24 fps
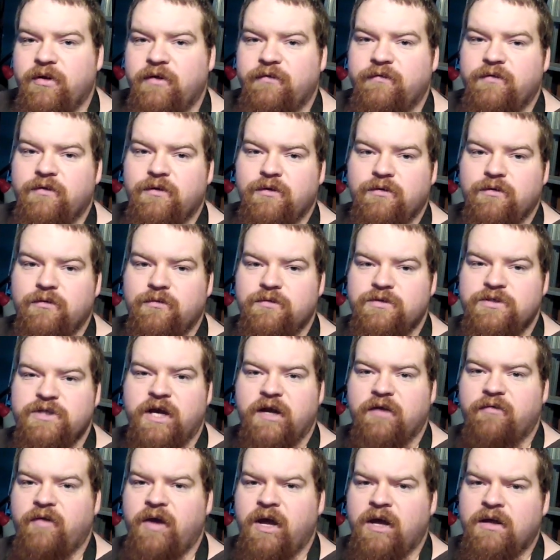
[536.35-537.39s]
a few
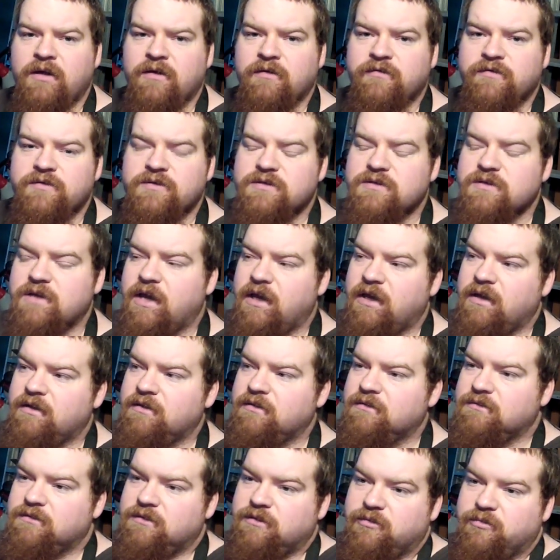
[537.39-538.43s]
check valves,
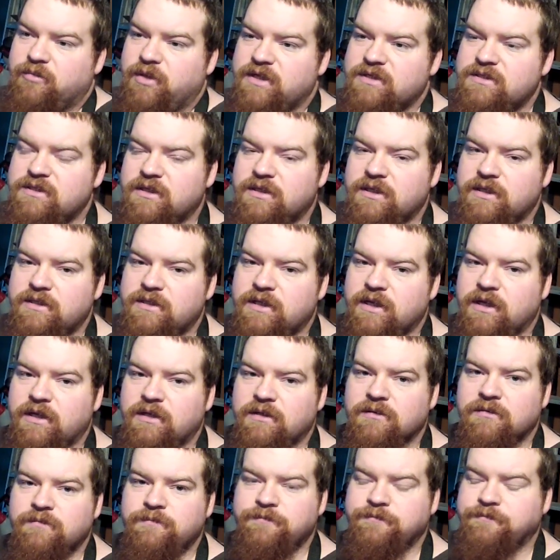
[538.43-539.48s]
and you're basically
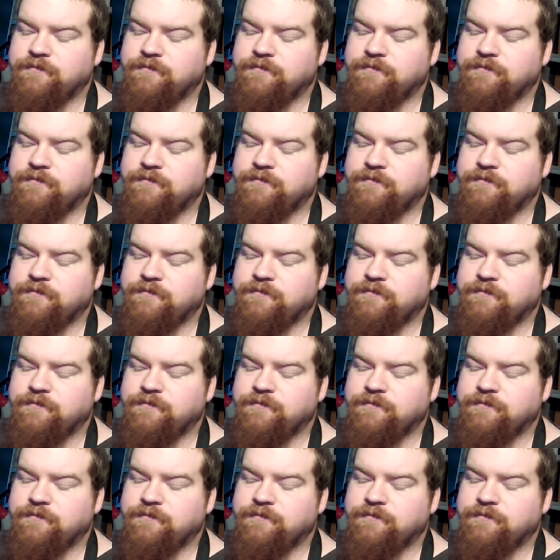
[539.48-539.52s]
done.